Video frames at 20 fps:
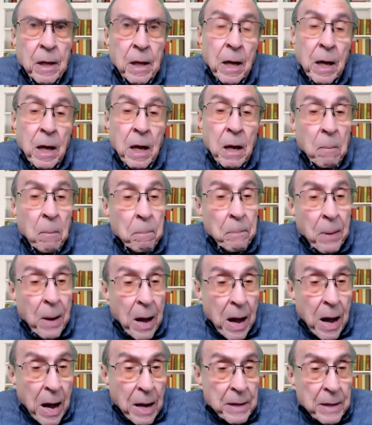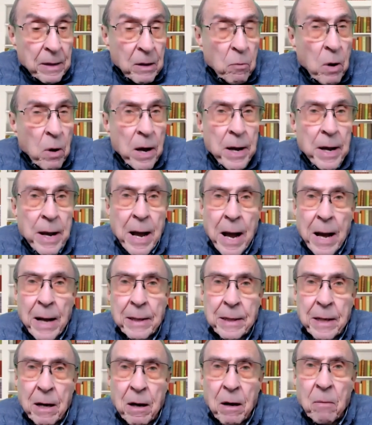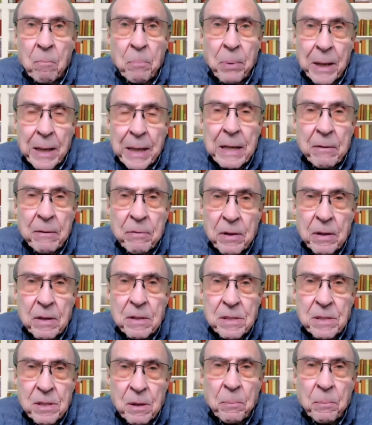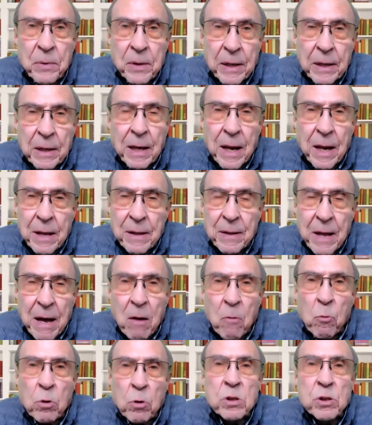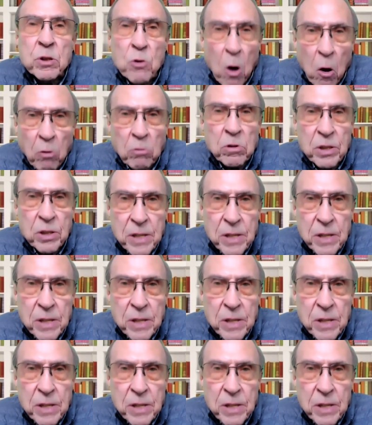Uh, no, but, but either no, way, I can't believe that something like that was not